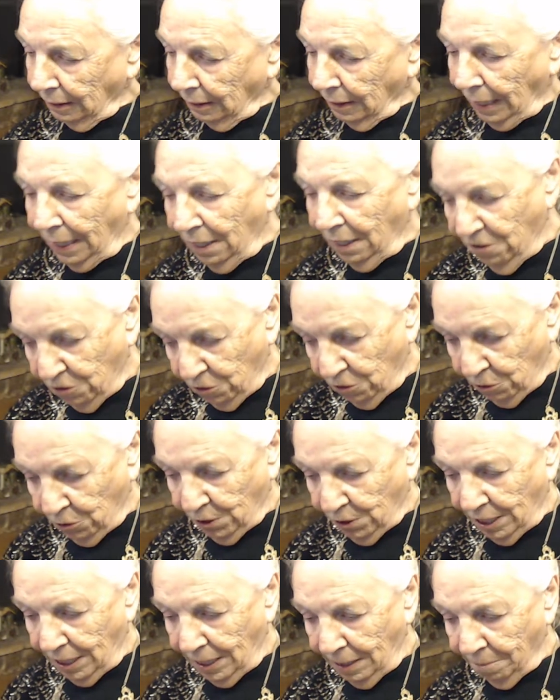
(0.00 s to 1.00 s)
Eastern
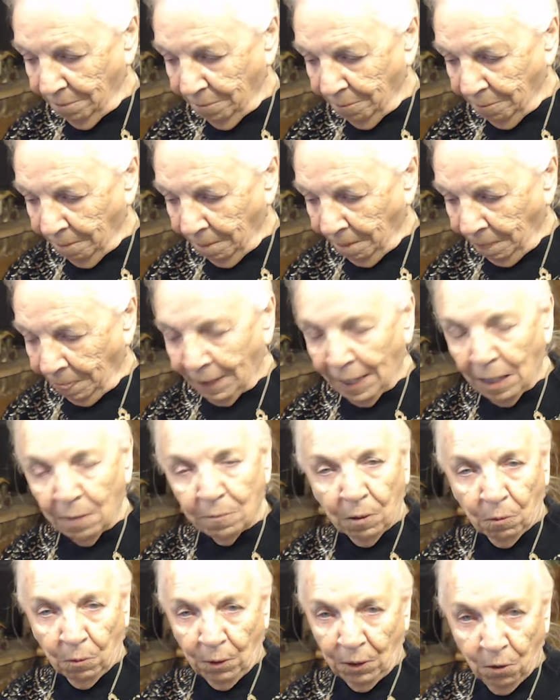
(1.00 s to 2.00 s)
Time, but
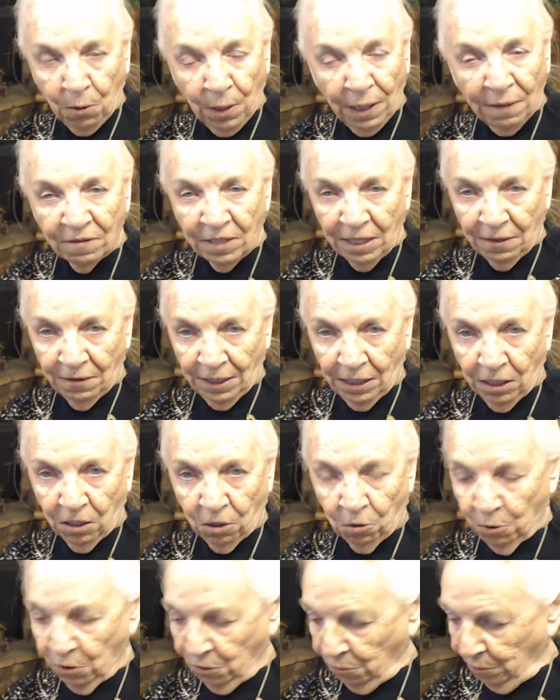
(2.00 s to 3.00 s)
we don't have anything on
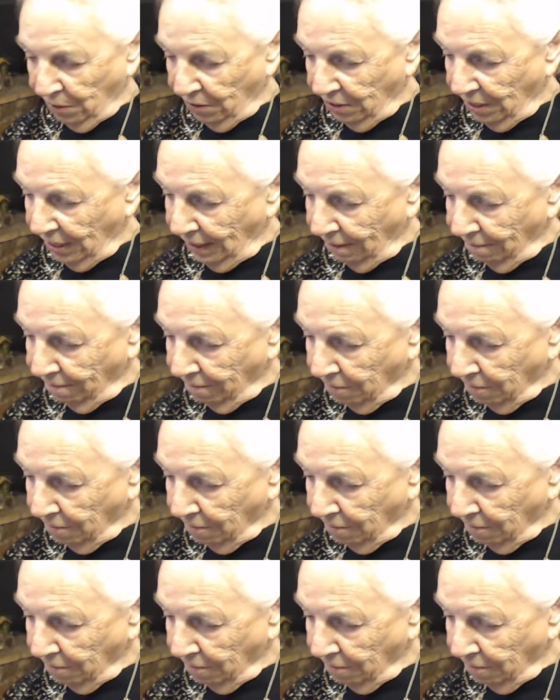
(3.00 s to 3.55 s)
Christmas Eve.